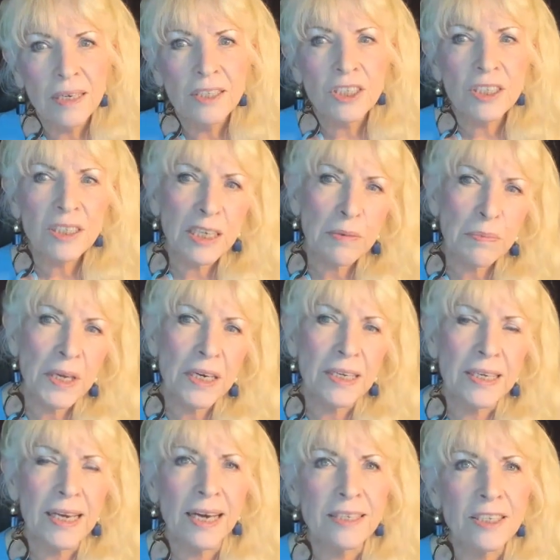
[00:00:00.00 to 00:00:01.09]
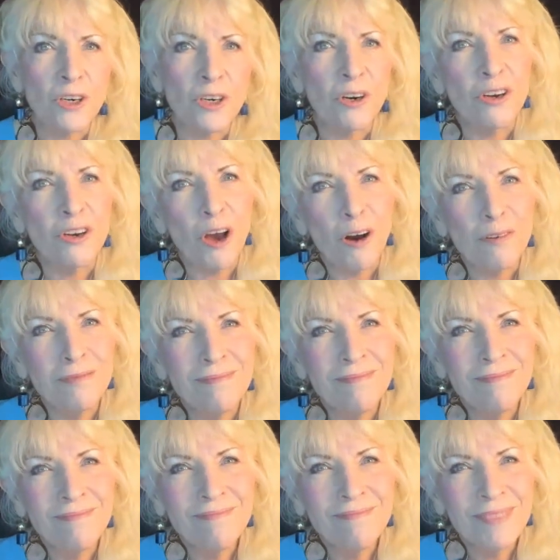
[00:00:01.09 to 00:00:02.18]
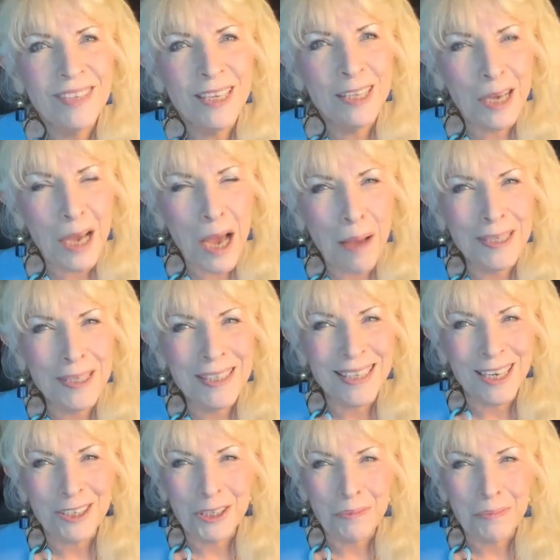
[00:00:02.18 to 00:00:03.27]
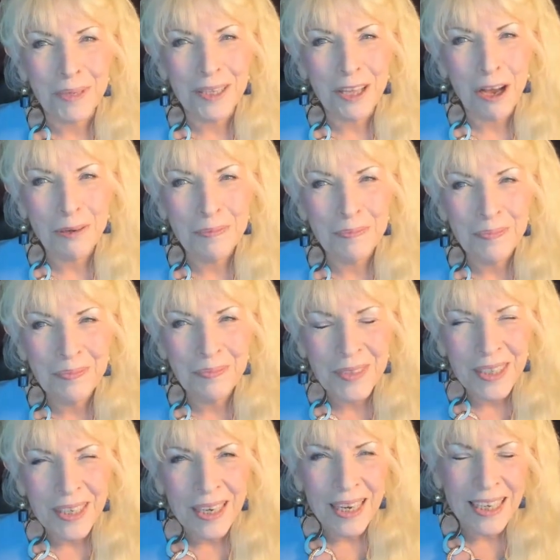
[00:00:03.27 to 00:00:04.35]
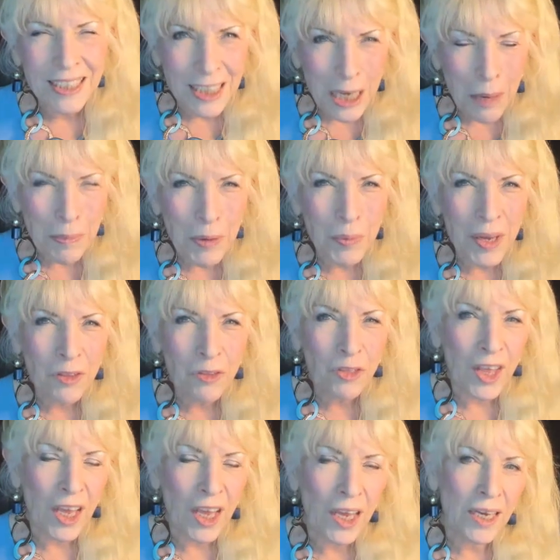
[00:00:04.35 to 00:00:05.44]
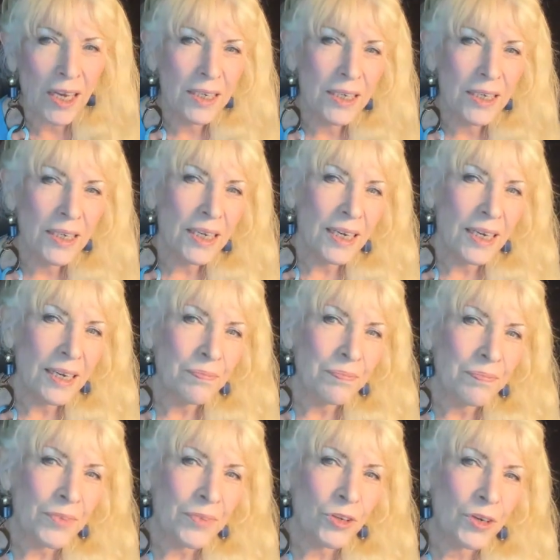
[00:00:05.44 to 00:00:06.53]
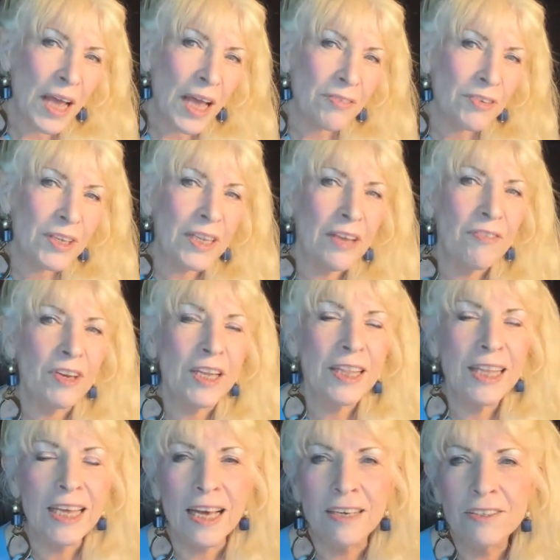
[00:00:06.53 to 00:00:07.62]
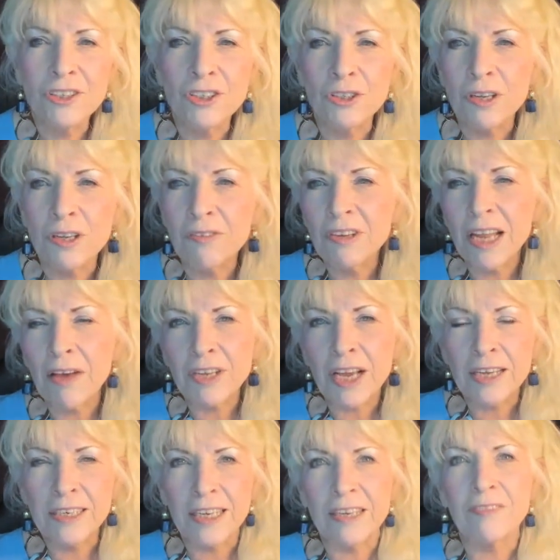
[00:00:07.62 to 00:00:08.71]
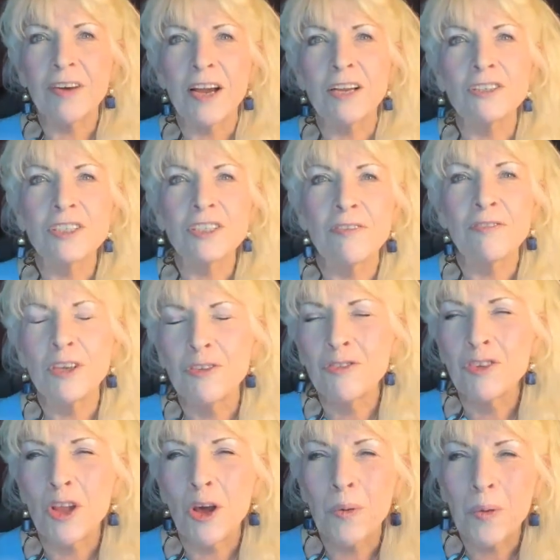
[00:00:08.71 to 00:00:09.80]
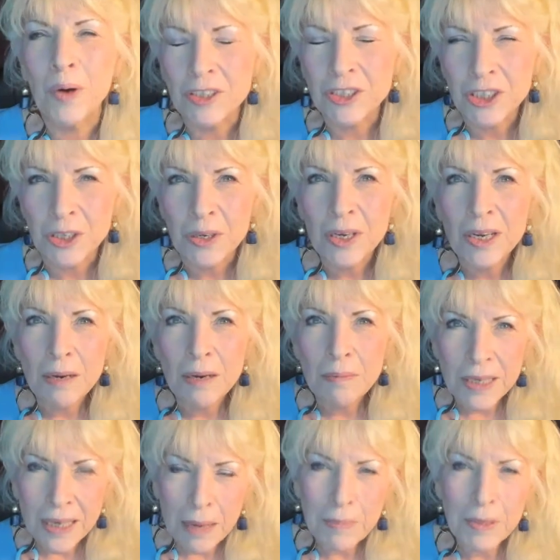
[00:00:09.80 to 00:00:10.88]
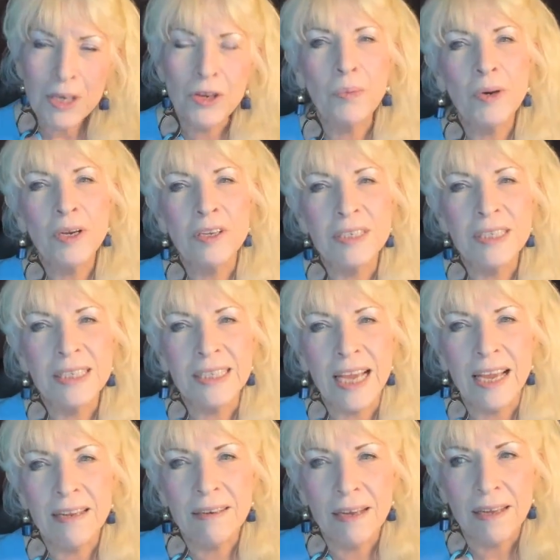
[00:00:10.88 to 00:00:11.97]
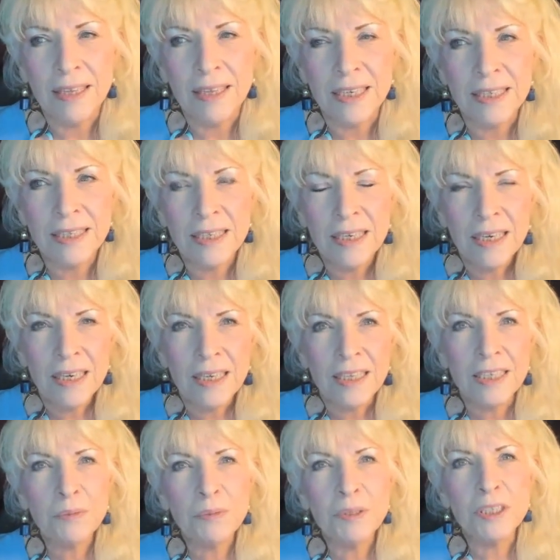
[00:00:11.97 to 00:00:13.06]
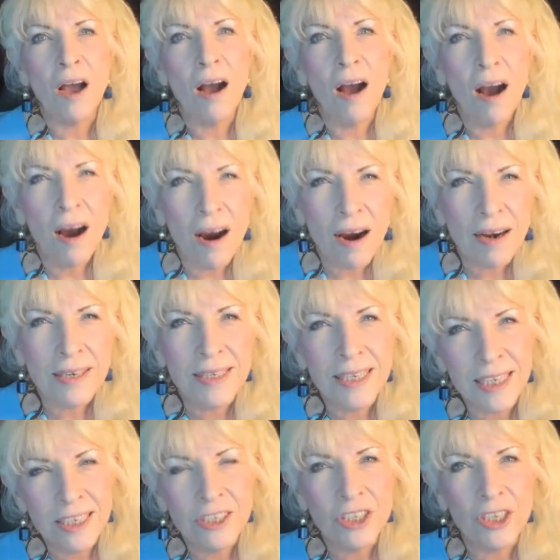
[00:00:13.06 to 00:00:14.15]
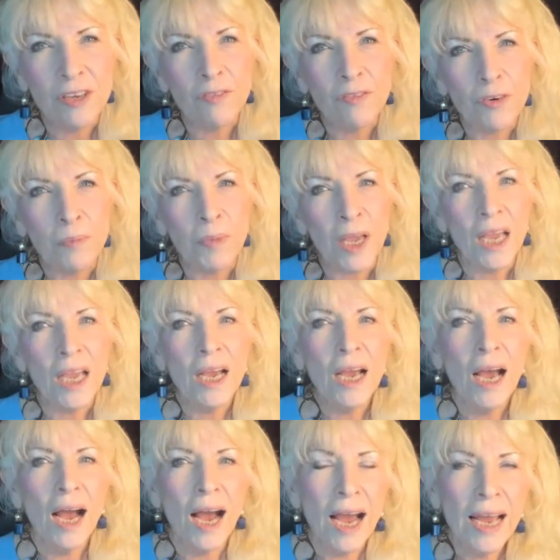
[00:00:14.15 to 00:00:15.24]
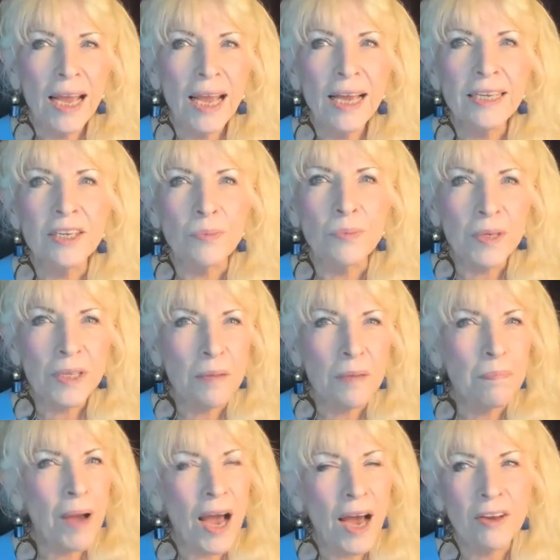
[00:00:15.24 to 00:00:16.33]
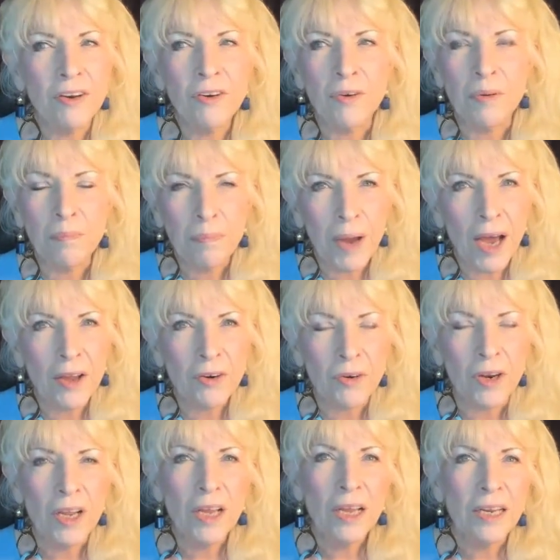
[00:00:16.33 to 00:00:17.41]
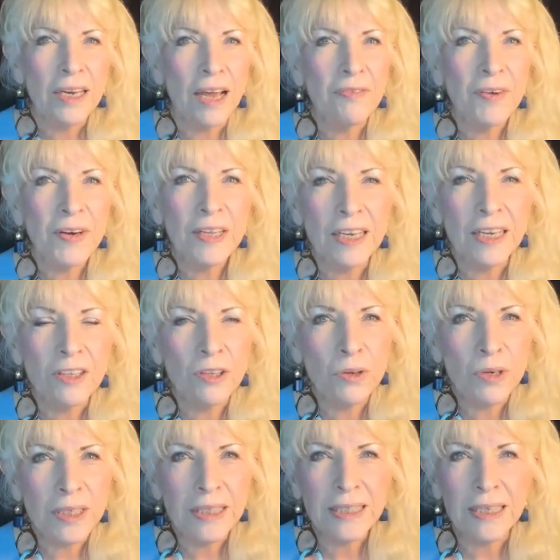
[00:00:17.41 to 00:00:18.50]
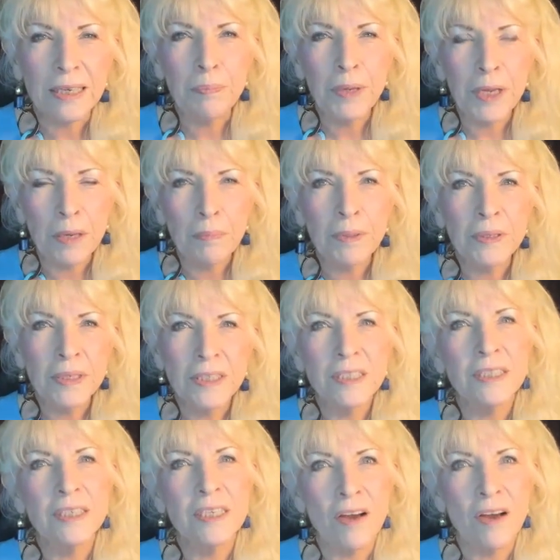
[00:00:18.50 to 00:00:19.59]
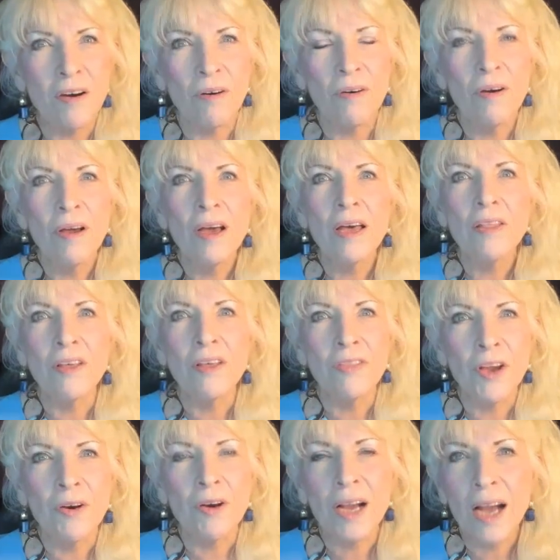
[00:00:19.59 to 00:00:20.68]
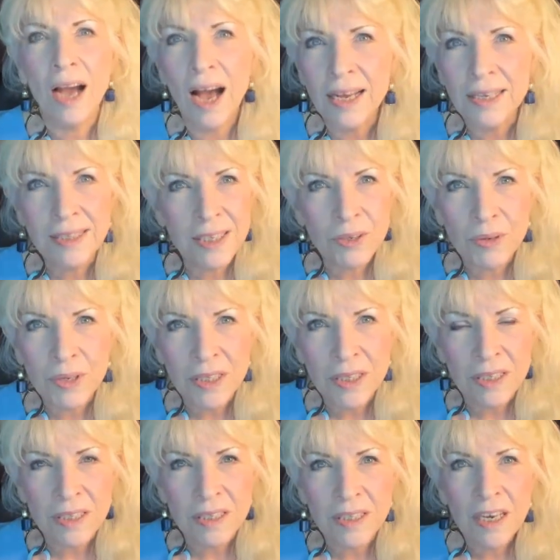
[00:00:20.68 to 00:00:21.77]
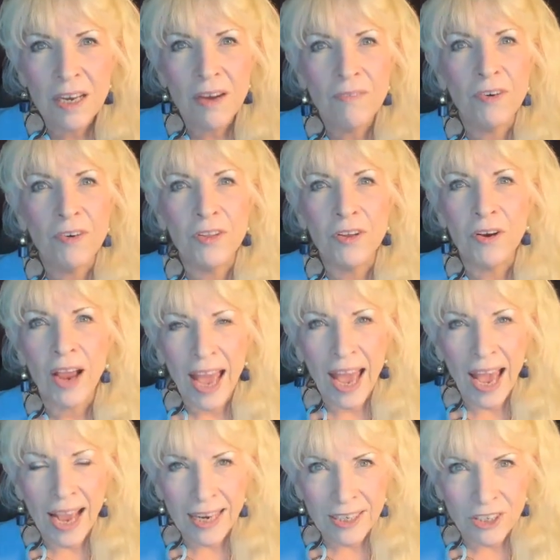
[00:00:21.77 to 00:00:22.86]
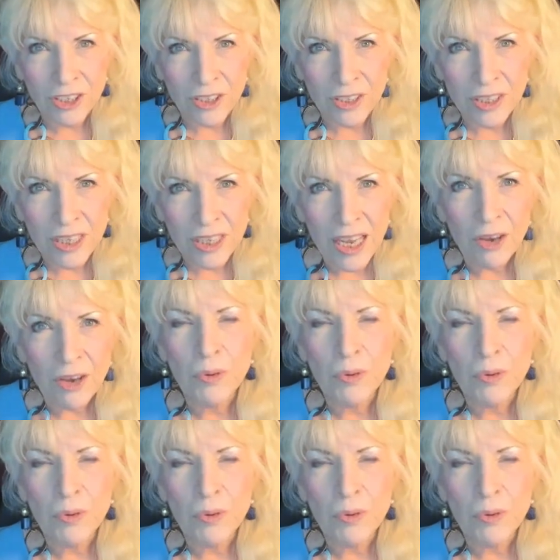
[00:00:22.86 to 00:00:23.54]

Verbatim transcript: Just give me a yes or a no in the comment section below. And tell me what you think you don't have to leave anything else. You don't even have to identify yourself if you don't want to. But let me know where you stand on this. This was a hard teaching for me. I had to really ponder and ponder. And I felt like the Lord said, people need to know that there are consequences for their actions.